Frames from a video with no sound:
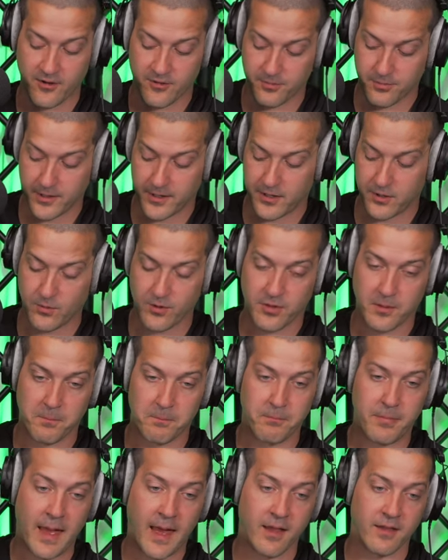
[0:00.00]
splitter with a
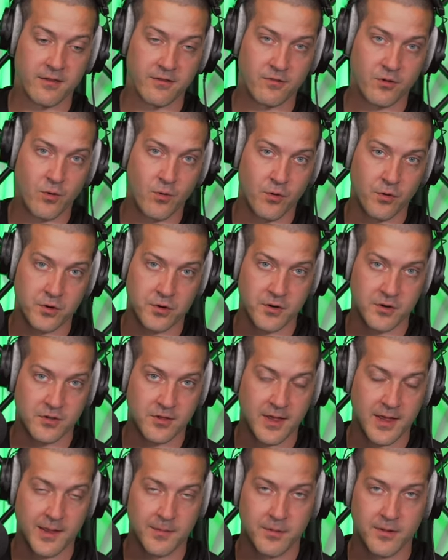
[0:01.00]
balanced quarter
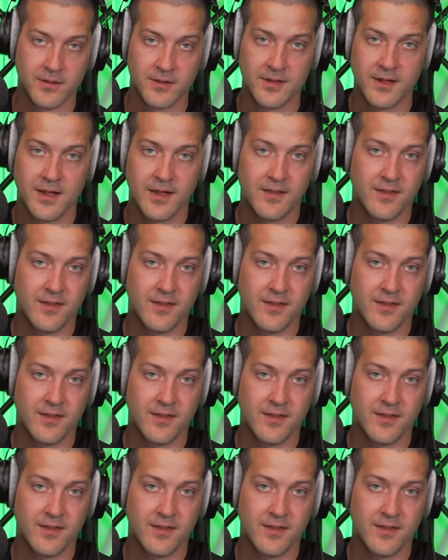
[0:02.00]
inch cable.